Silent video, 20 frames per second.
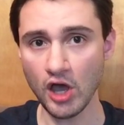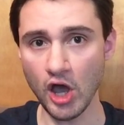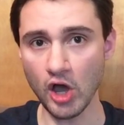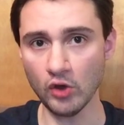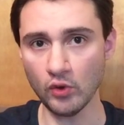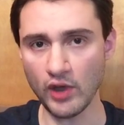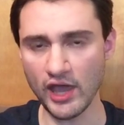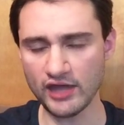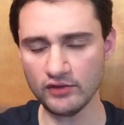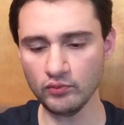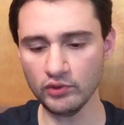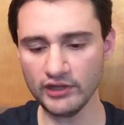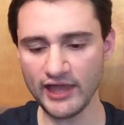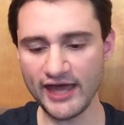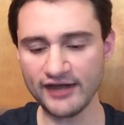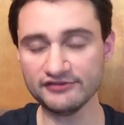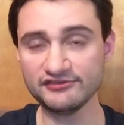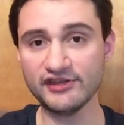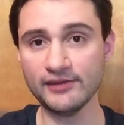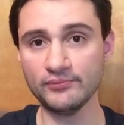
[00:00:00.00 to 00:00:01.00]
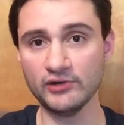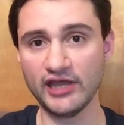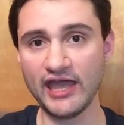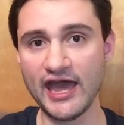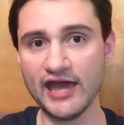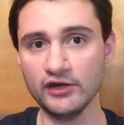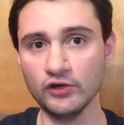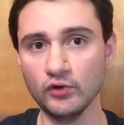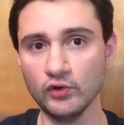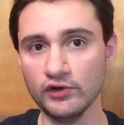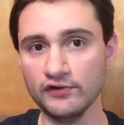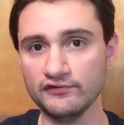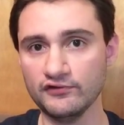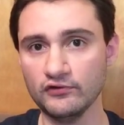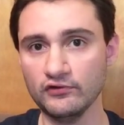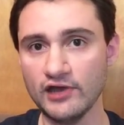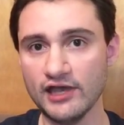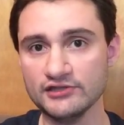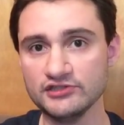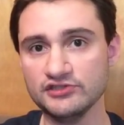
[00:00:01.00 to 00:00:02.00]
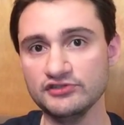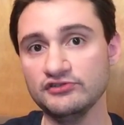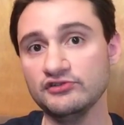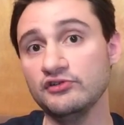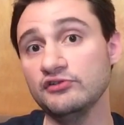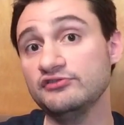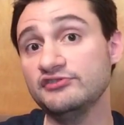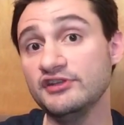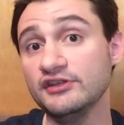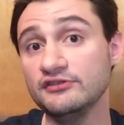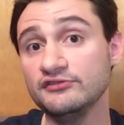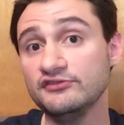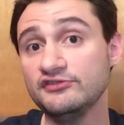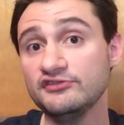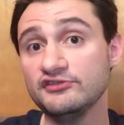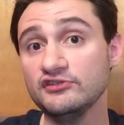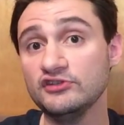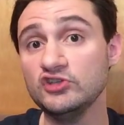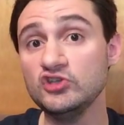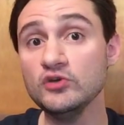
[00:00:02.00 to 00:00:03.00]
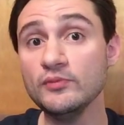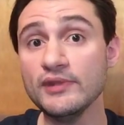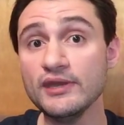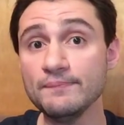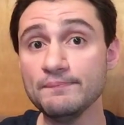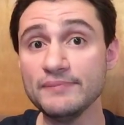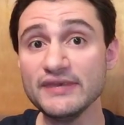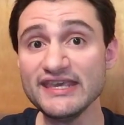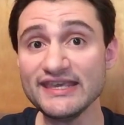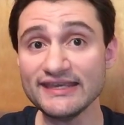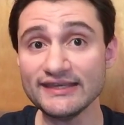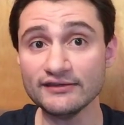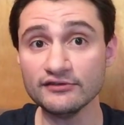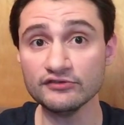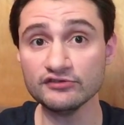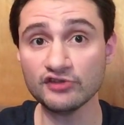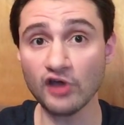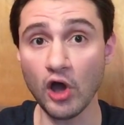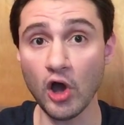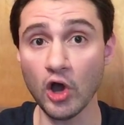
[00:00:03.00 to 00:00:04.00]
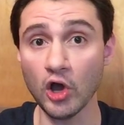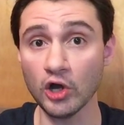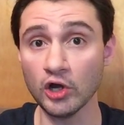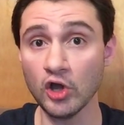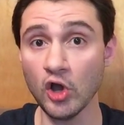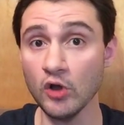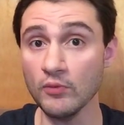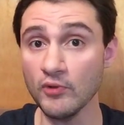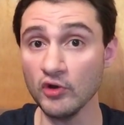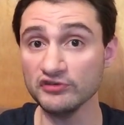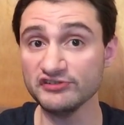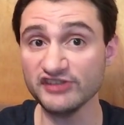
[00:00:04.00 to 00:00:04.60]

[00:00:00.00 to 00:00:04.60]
Oh, and we'll add a separate category for Rush. Since human beings are Homo